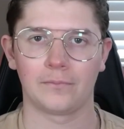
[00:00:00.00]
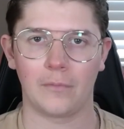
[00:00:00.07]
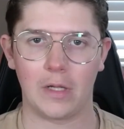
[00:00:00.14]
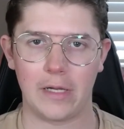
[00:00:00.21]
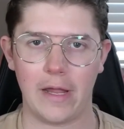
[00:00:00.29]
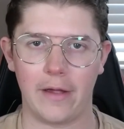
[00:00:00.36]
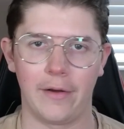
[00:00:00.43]

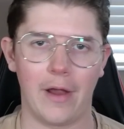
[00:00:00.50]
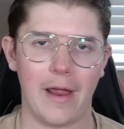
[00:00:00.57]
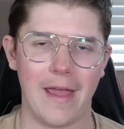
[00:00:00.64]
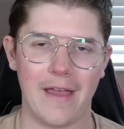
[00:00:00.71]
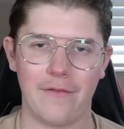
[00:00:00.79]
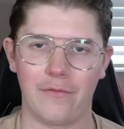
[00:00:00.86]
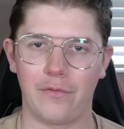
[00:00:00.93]
Yeah, and I
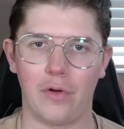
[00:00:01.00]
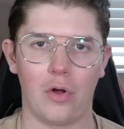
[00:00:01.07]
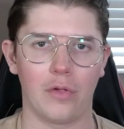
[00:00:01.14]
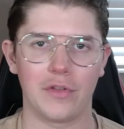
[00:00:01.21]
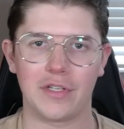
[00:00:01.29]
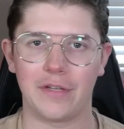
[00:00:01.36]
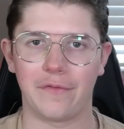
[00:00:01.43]
have all
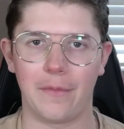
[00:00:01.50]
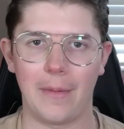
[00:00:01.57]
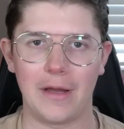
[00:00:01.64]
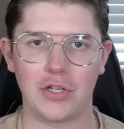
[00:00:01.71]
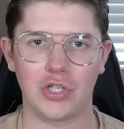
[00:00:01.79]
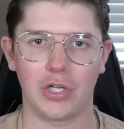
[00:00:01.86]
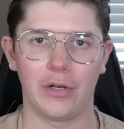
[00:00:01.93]
this
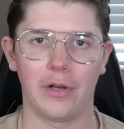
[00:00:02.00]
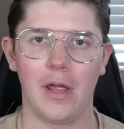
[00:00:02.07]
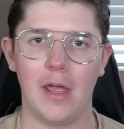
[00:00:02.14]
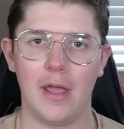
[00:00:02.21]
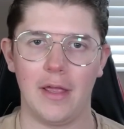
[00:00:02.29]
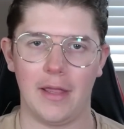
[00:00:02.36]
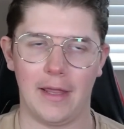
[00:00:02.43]
information
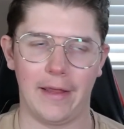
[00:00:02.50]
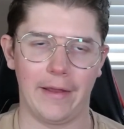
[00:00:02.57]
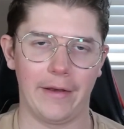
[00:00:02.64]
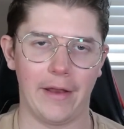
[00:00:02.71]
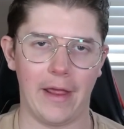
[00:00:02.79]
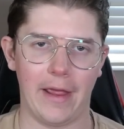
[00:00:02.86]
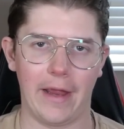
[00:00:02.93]
in
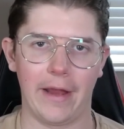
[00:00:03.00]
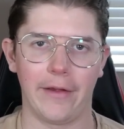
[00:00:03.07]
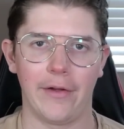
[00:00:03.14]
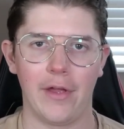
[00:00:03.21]
a